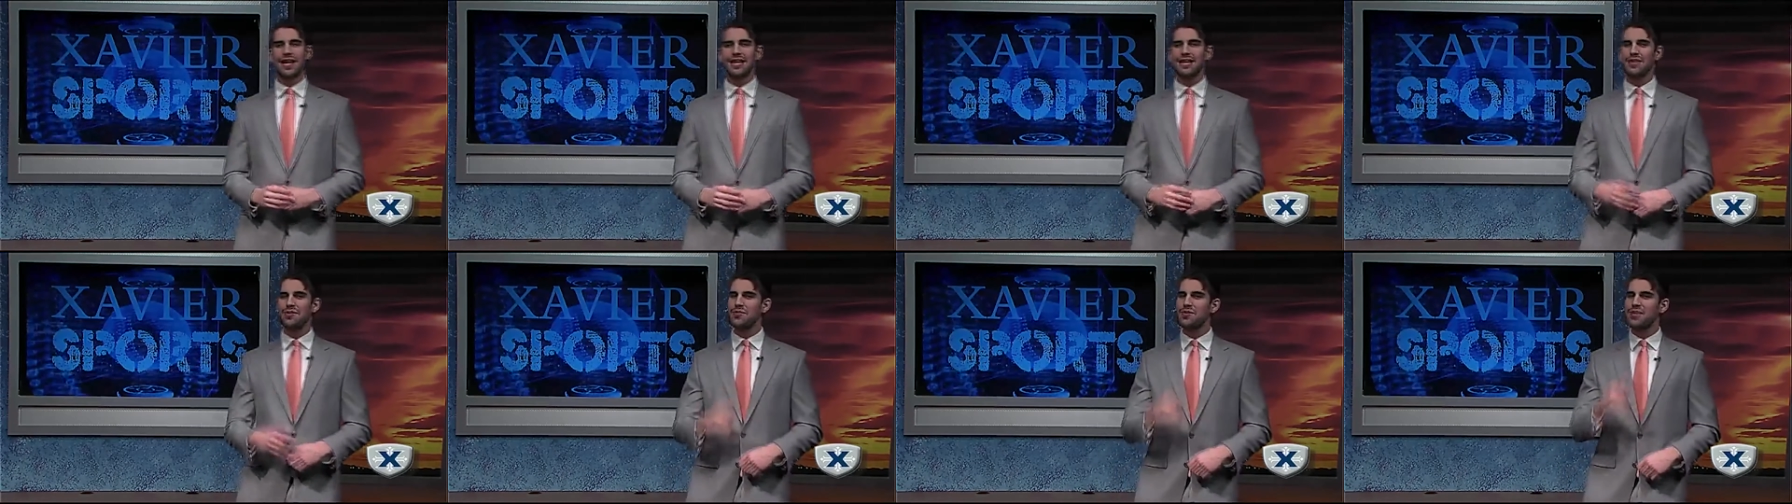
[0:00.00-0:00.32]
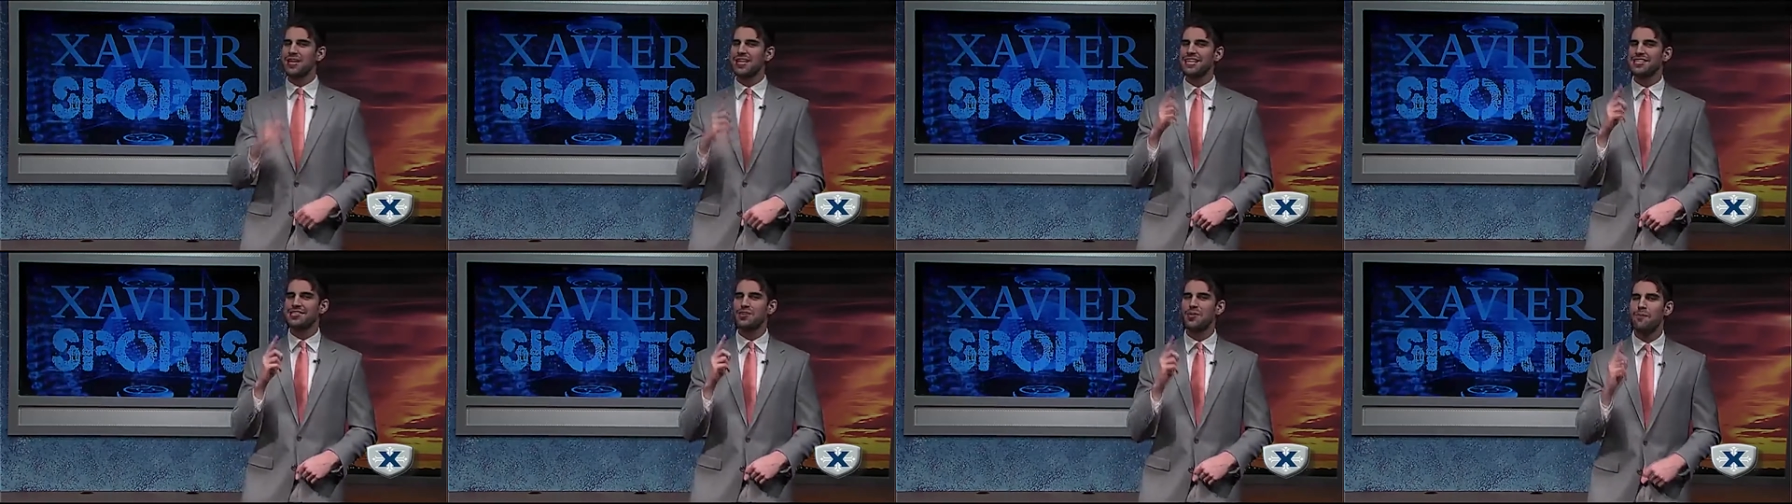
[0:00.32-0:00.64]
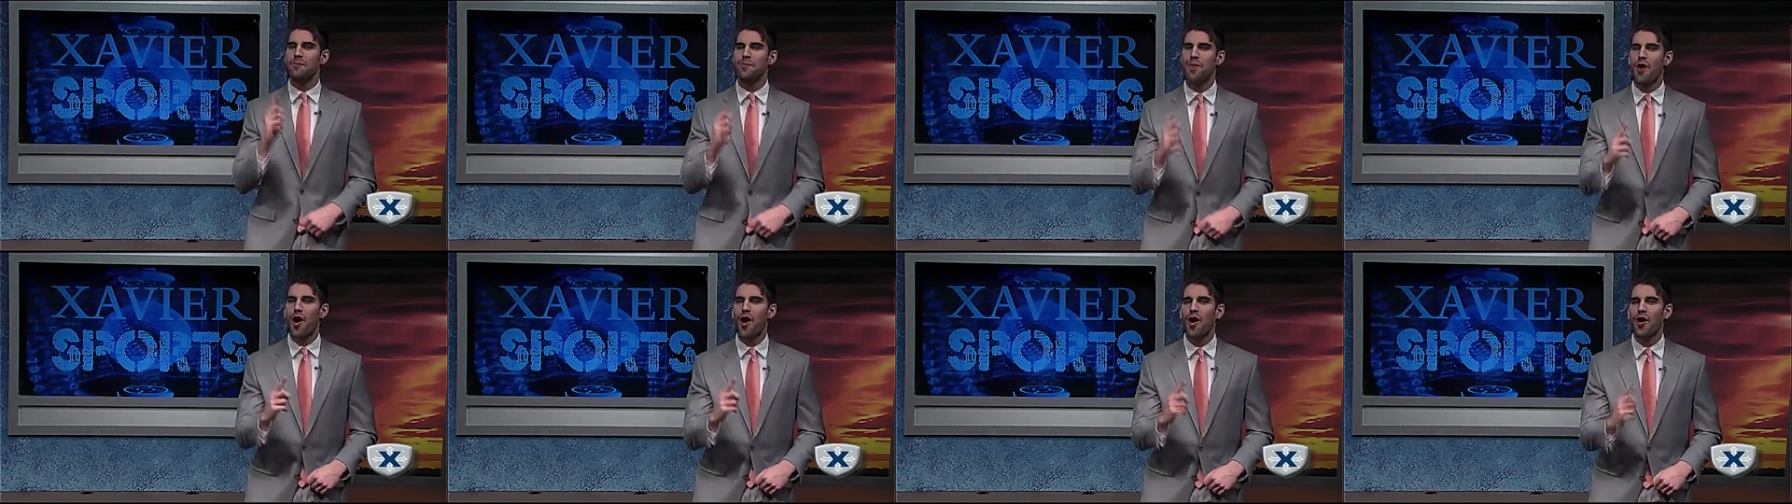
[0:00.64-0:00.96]
and then we
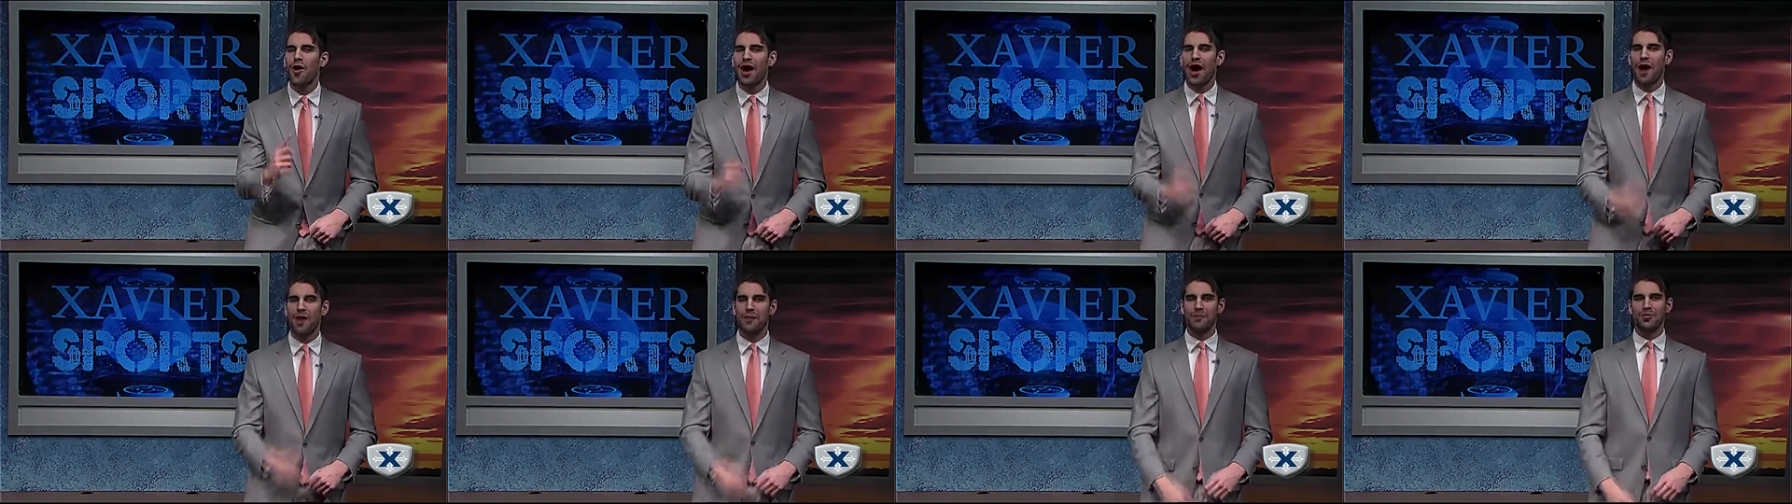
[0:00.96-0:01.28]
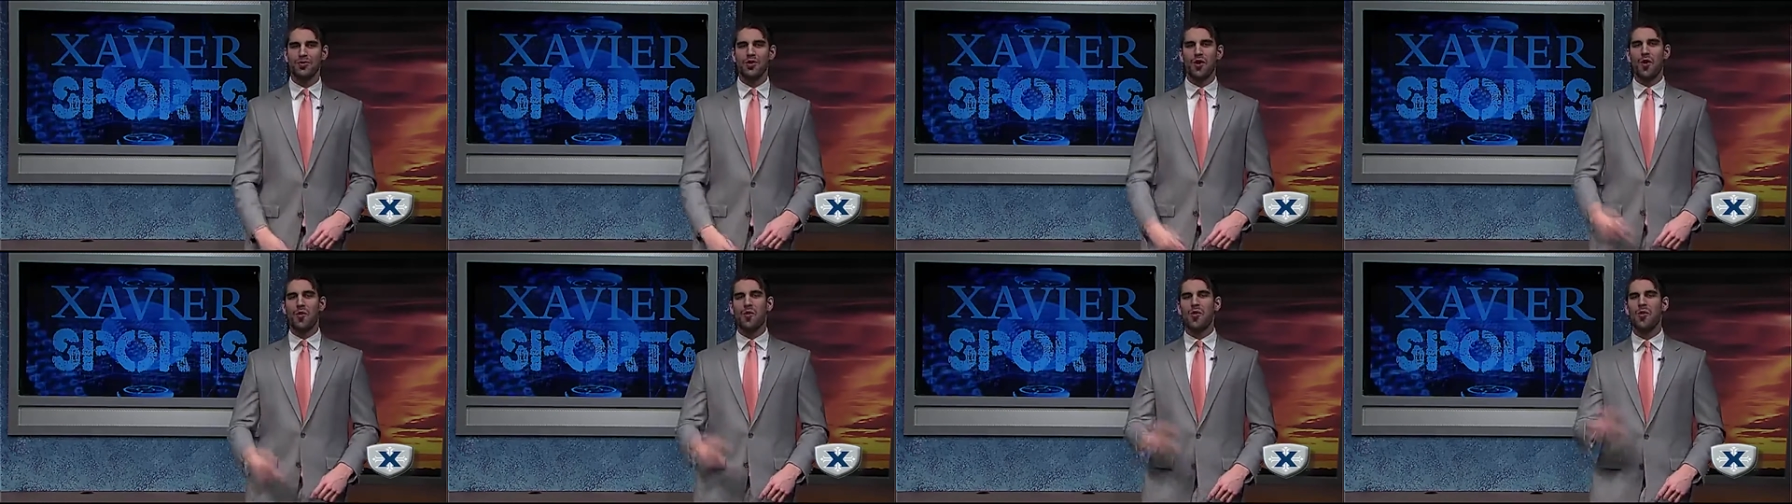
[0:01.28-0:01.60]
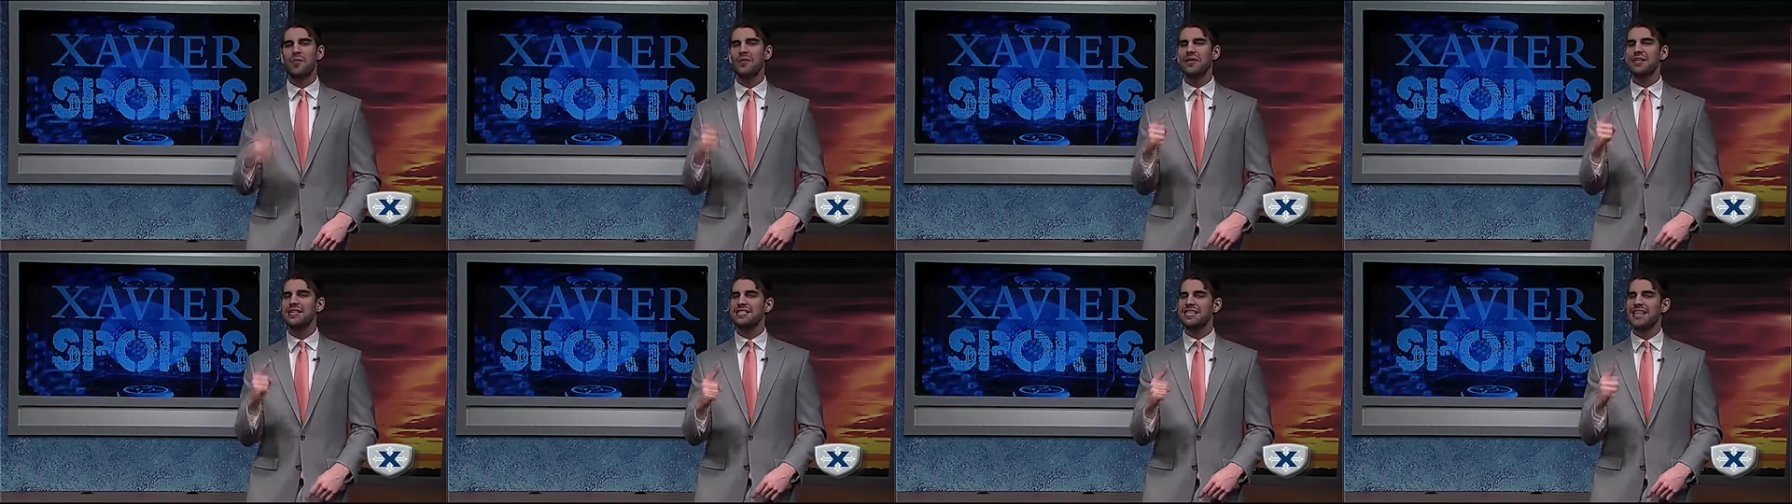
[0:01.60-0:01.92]
get to ball out
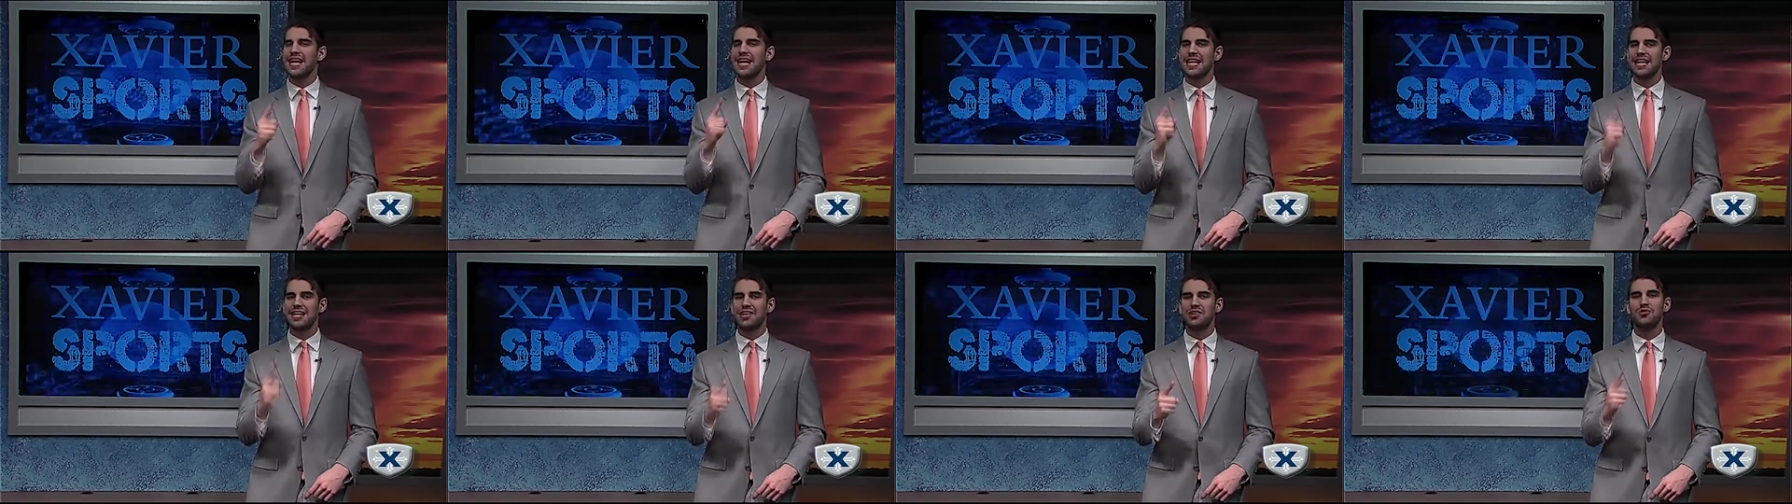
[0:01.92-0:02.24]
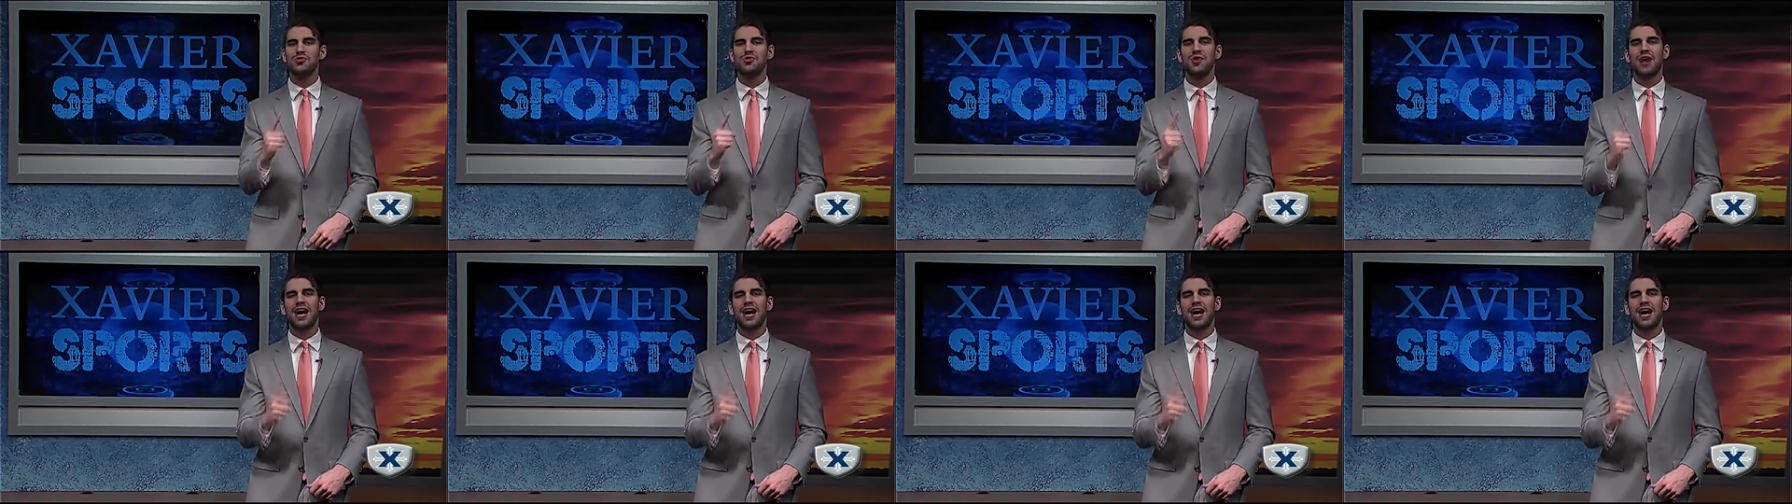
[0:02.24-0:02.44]
when we take